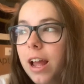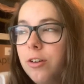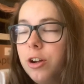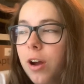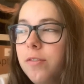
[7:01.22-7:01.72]
I
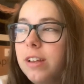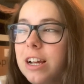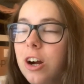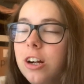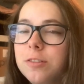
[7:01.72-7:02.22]
don't know, I feel
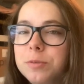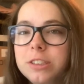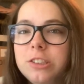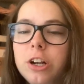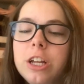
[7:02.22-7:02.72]
like we're
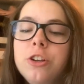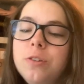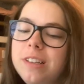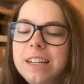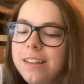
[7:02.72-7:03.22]
starting a new
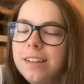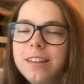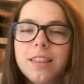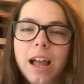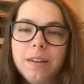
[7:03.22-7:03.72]
season
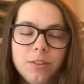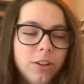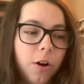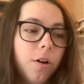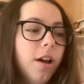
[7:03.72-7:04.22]
in life.
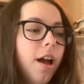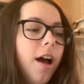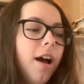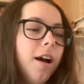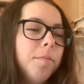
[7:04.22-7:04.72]
So,
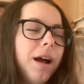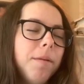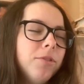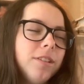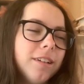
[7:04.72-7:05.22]

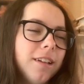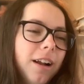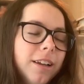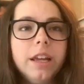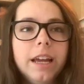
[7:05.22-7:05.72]
I'm just
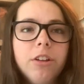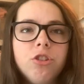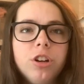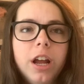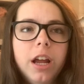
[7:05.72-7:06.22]
excited.
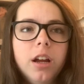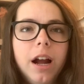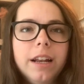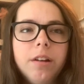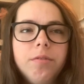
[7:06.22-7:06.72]
Yesterday,
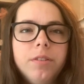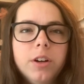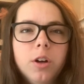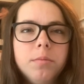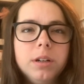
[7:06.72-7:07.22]
I didn't
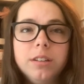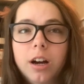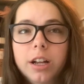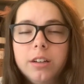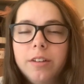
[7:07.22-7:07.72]
film a ton.